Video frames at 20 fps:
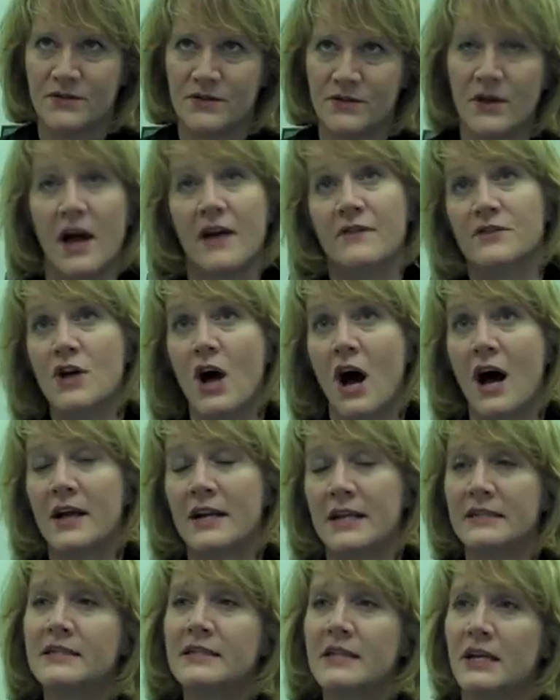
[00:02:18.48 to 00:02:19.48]
I've taught
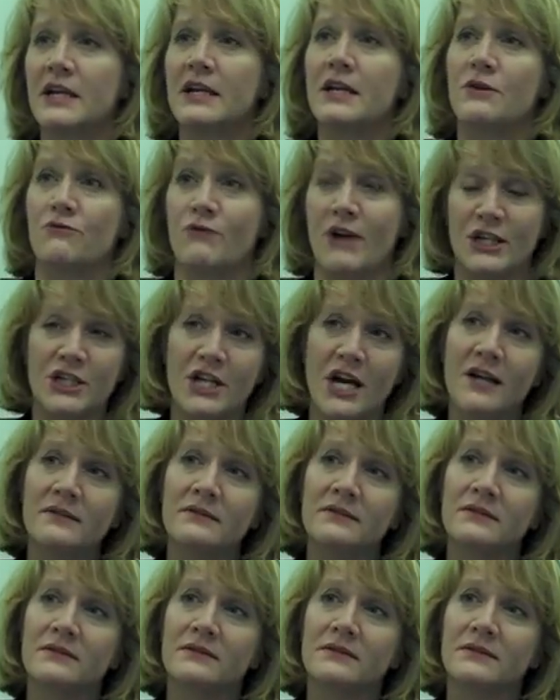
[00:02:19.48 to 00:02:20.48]
and studied in Russia
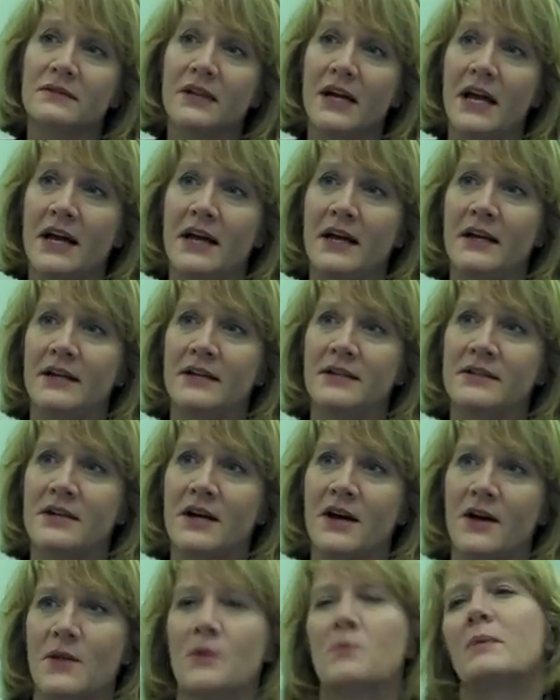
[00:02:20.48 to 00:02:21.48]
and
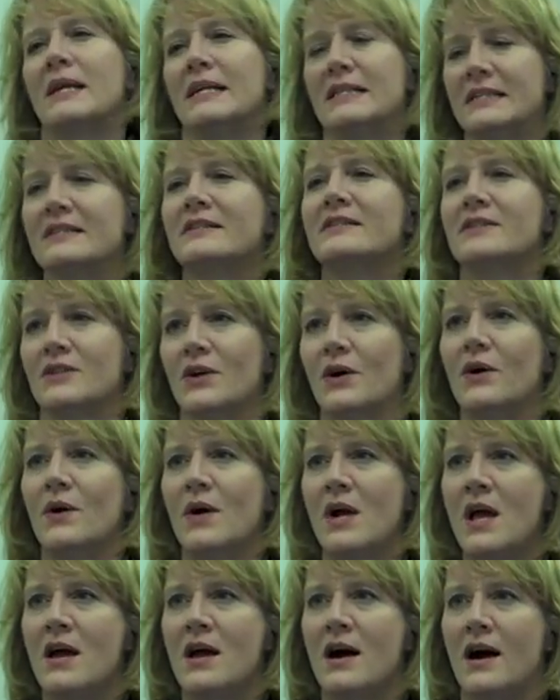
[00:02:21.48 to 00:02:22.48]
other places. So
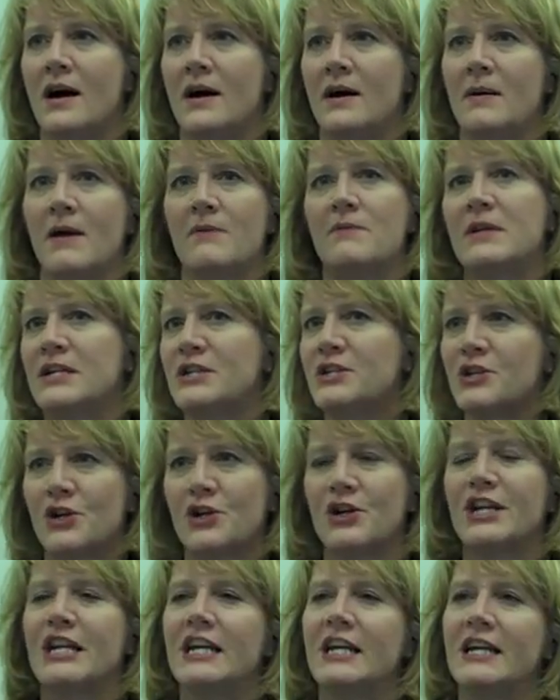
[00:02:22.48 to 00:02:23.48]
I've been in
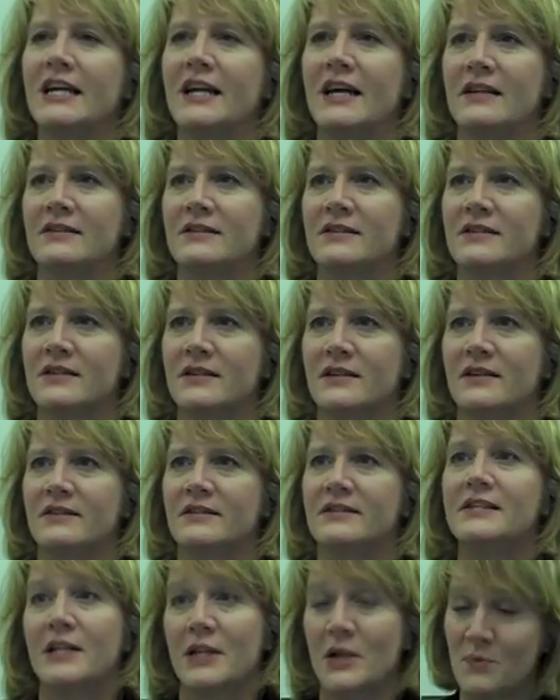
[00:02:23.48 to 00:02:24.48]
Turkey and
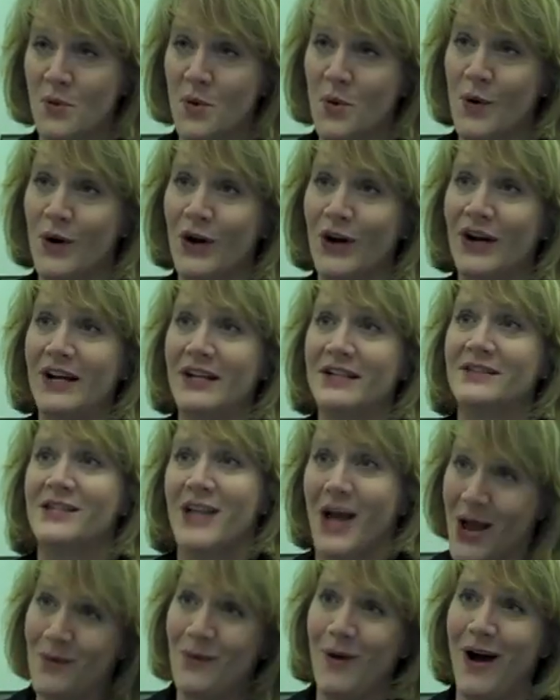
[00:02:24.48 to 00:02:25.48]
Singapore and
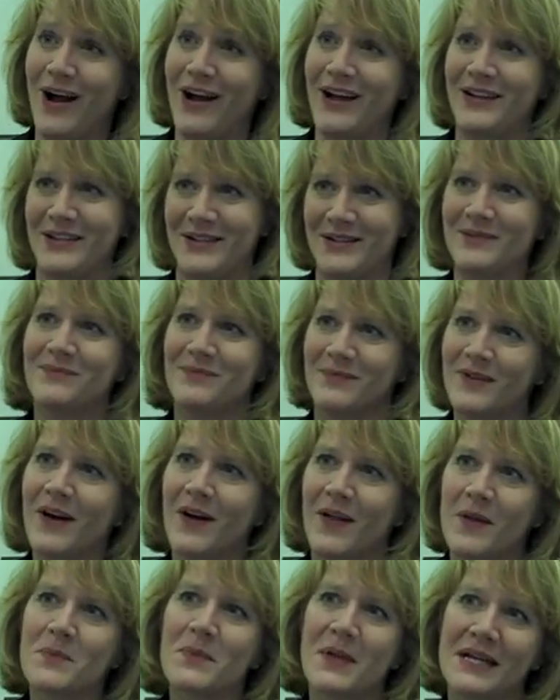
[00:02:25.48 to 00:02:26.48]
Taiwan and
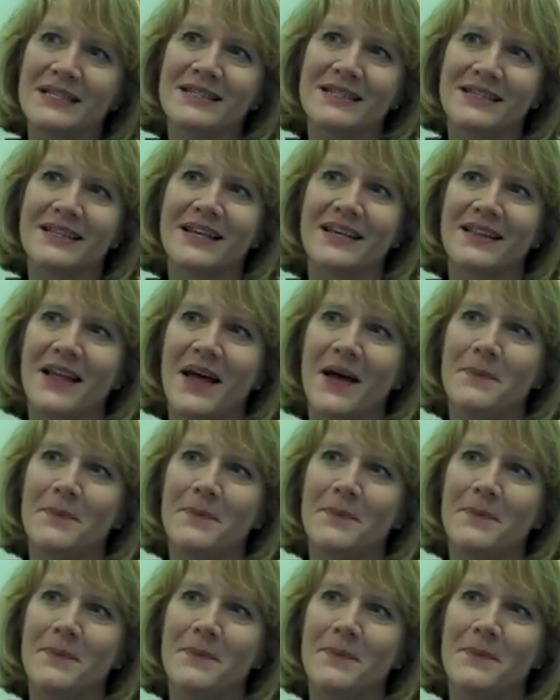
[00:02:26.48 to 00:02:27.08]
other places like that.